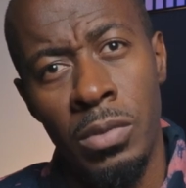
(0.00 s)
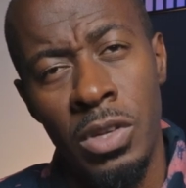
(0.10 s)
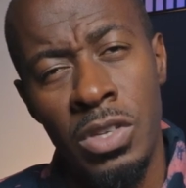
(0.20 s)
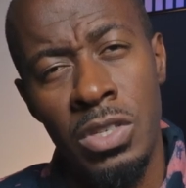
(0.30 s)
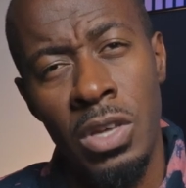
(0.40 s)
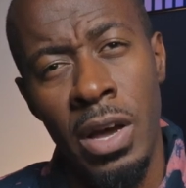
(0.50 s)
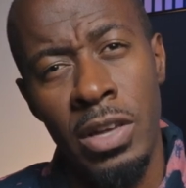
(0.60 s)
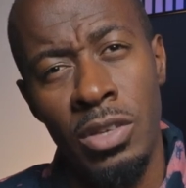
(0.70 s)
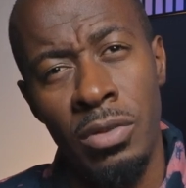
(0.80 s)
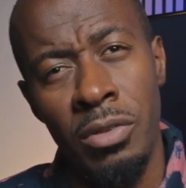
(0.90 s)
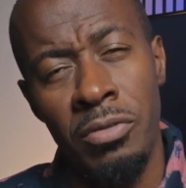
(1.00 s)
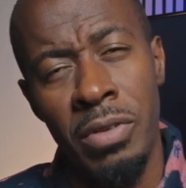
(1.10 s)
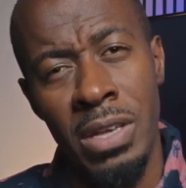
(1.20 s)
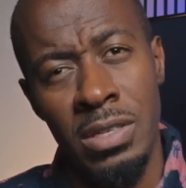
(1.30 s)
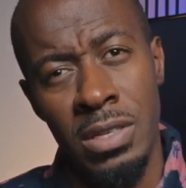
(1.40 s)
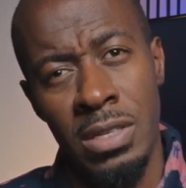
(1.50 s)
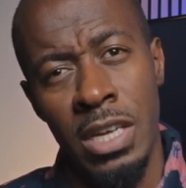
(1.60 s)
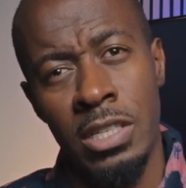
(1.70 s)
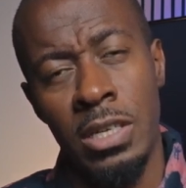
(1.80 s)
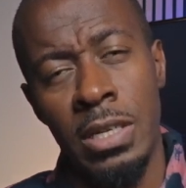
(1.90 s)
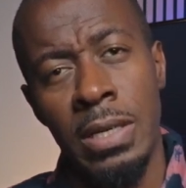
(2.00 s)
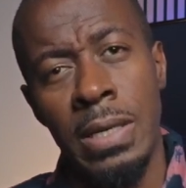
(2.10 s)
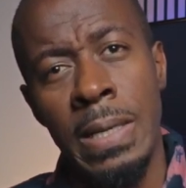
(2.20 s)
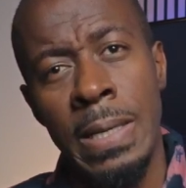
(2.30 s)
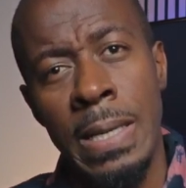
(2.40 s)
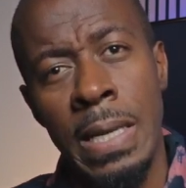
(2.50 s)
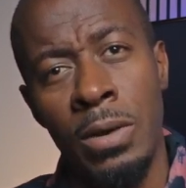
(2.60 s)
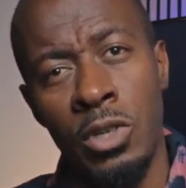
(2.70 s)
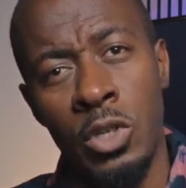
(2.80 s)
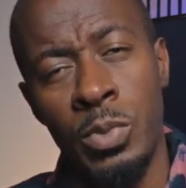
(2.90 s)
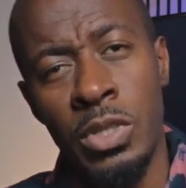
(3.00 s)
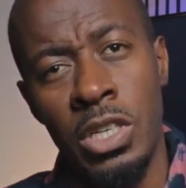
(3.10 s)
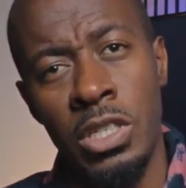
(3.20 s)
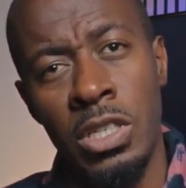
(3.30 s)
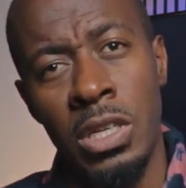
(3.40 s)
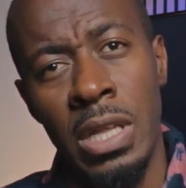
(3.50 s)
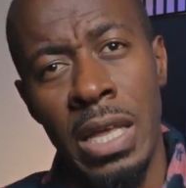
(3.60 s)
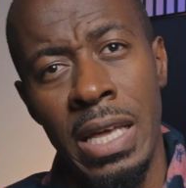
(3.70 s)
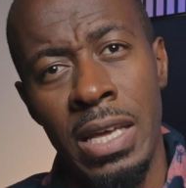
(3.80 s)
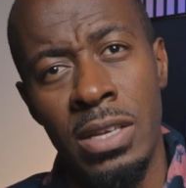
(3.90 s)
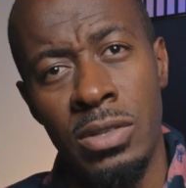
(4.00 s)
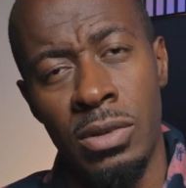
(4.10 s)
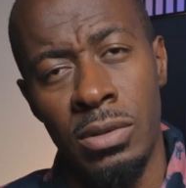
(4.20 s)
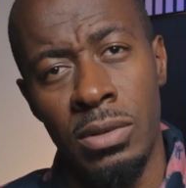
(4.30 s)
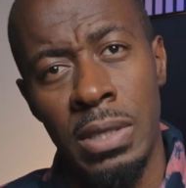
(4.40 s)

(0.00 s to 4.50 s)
sides of the faces actually. Just positioning the ears on,